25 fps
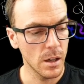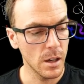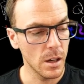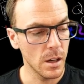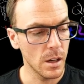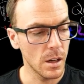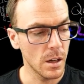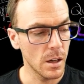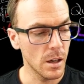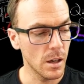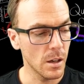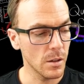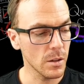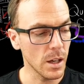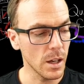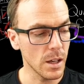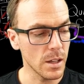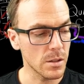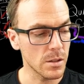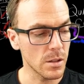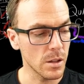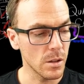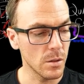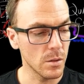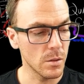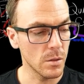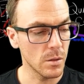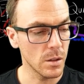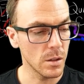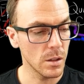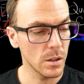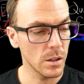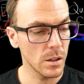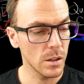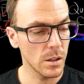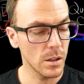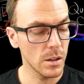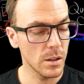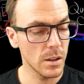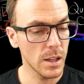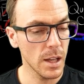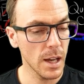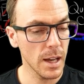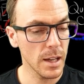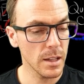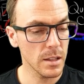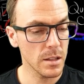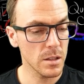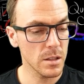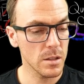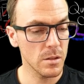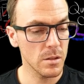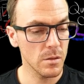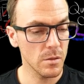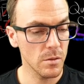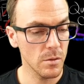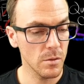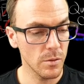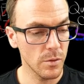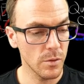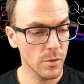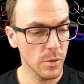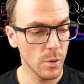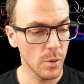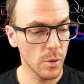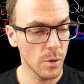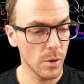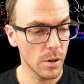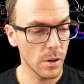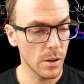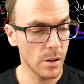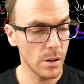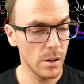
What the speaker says: Okay, so that's for